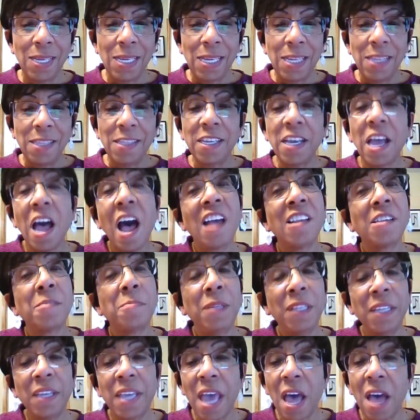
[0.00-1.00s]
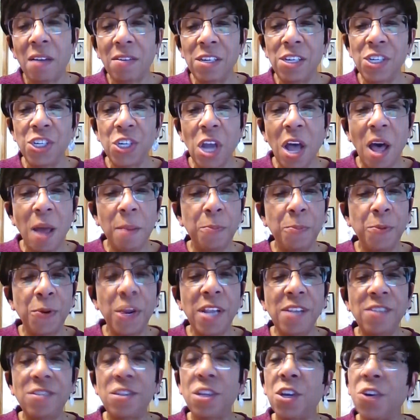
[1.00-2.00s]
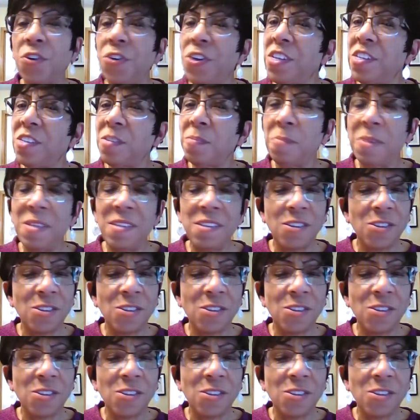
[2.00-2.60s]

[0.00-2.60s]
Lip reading: The gospel account in John brings the Christmas